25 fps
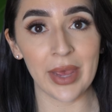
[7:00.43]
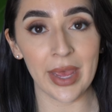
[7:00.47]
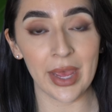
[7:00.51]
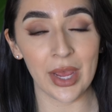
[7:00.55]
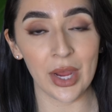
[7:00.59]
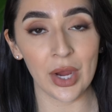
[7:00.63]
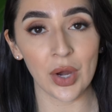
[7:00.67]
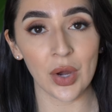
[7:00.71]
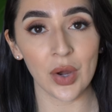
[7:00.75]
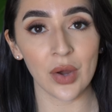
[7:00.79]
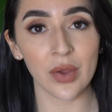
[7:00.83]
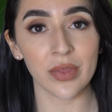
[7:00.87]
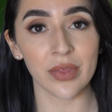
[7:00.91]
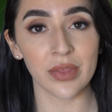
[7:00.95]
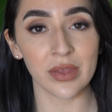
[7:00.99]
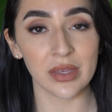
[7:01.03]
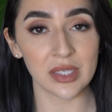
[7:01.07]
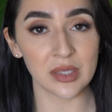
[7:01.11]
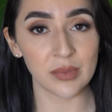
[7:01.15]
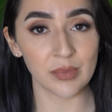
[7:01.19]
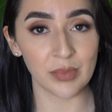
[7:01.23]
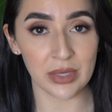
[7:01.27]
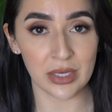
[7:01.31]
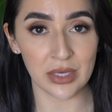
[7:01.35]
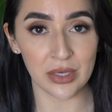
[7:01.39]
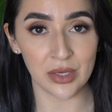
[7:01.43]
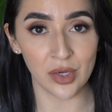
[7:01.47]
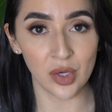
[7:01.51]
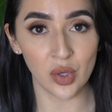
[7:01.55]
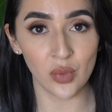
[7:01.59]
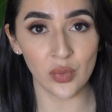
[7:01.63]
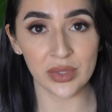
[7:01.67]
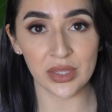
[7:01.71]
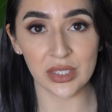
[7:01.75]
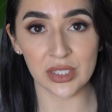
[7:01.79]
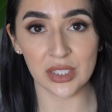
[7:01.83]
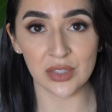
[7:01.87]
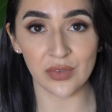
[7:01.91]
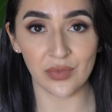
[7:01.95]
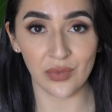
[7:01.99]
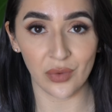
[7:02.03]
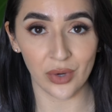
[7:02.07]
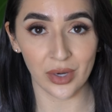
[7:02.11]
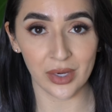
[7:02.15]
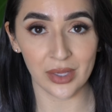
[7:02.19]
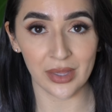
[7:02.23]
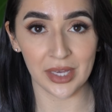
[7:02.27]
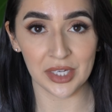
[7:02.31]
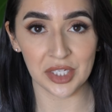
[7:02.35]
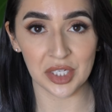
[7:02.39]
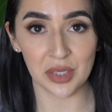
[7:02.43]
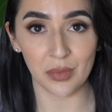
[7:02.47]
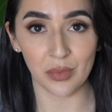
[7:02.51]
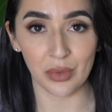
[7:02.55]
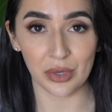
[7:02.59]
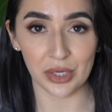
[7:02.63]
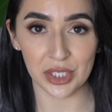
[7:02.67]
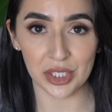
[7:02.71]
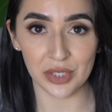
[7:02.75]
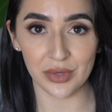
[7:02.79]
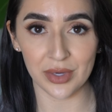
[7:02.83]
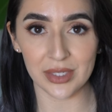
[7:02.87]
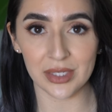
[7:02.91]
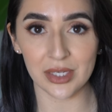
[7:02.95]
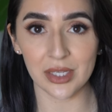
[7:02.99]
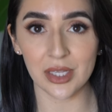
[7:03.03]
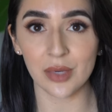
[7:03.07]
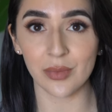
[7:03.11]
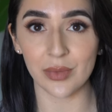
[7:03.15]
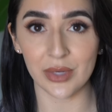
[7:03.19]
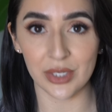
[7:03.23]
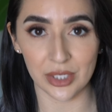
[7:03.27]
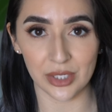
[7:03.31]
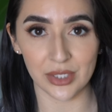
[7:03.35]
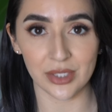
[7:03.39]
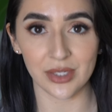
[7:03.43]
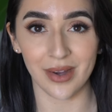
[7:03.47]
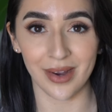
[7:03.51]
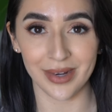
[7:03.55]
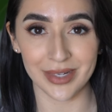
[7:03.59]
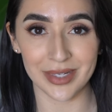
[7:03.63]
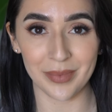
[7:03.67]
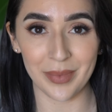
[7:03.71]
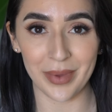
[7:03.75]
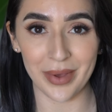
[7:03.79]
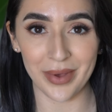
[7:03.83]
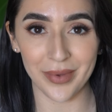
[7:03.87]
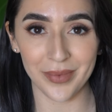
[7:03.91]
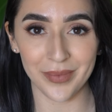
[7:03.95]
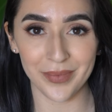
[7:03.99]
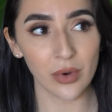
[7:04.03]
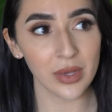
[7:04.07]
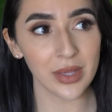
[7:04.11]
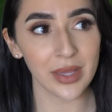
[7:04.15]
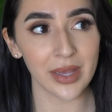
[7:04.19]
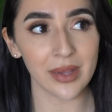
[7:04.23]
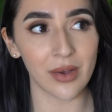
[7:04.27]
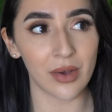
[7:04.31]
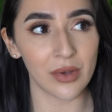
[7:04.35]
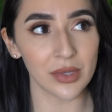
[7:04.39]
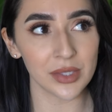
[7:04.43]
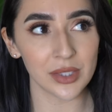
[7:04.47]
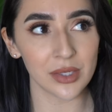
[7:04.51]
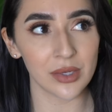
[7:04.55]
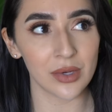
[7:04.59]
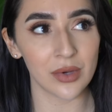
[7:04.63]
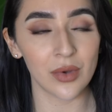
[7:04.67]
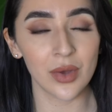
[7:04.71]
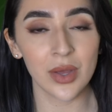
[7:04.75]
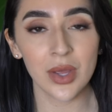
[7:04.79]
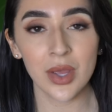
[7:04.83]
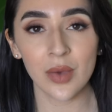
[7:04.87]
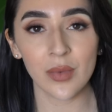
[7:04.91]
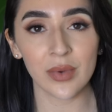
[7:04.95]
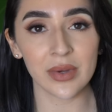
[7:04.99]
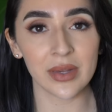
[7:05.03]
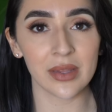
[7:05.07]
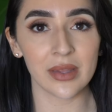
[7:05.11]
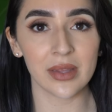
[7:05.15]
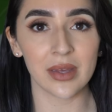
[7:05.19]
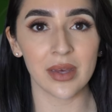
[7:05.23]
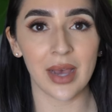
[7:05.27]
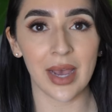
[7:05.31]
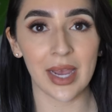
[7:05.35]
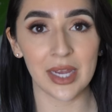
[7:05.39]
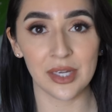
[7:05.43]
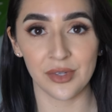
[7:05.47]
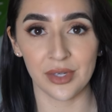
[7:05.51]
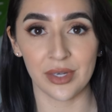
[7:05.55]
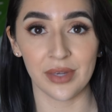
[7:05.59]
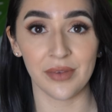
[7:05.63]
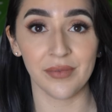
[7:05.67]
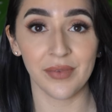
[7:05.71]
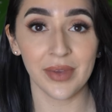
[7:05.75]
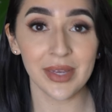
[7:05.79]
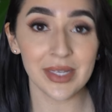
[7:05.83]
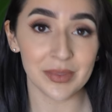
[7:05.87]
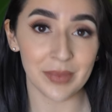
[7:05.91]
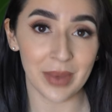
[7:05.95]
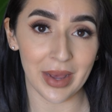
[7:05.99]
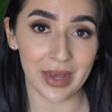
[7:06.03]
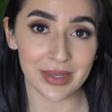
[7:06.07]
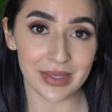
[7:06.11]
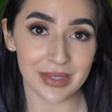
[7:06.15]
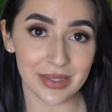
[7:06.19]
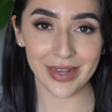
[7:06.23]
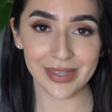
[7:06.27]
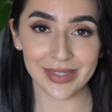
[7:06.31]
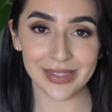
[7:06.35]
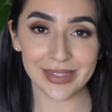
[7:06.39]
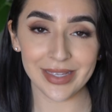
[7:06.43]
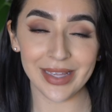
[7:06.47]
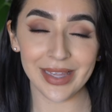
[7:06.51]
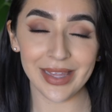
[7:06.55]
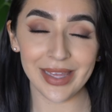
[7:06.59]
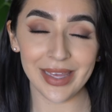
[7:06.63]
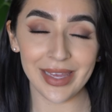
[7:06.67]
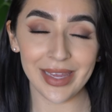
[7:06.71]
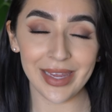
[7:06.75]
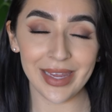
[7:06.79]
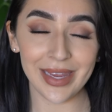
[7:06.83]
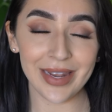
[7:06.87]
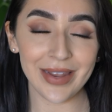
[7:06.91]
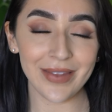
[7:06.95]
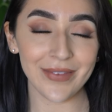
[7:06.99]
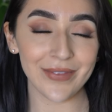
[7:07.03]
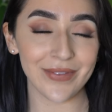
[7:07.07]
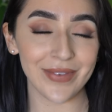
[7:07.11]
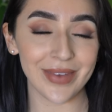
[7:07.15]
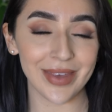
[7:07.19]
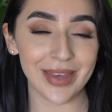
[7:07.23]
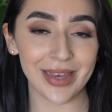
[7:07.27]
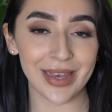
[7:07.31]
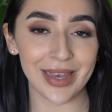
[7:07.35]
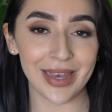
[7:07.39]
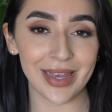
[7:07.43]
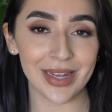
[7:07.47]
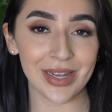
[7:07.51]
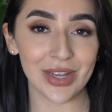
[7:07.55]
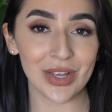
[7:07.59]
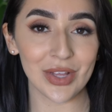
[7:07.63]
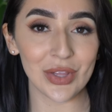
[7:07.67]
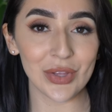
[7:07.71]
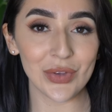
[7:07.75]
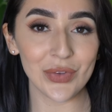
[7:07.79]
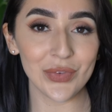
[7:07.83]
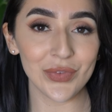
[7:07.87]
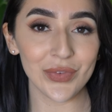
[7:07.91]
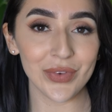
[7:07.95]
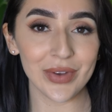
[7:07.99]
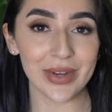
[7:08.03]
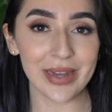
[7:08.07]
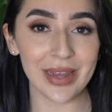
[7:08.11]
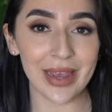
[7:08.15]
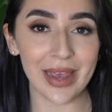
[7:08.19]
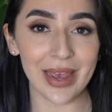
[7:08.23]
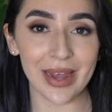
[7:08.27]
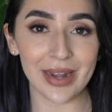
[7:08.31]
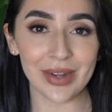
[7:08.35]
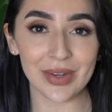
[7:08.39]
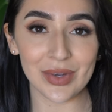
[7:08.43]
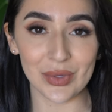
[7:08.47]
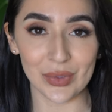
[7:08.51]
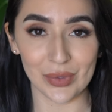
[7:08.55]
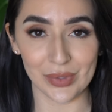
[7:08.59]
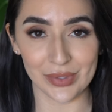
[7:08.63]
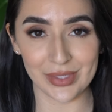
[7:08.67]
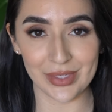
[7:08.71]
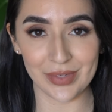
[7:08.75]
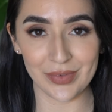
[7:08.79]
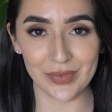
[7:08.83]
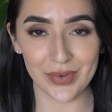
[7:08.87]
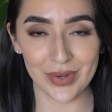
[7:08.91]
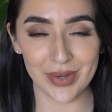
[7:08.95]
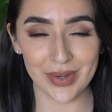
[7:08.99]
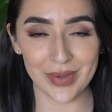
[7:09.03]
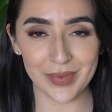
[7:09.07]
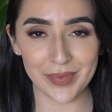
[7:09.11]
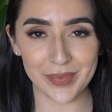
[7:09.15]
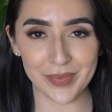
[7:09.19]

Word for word: to pair this peel with the Sephora Collection moisturizer that we just talked about, or like also one of the hydrating face masks. It is clean, vegan, gluten-free, and cruelty-free.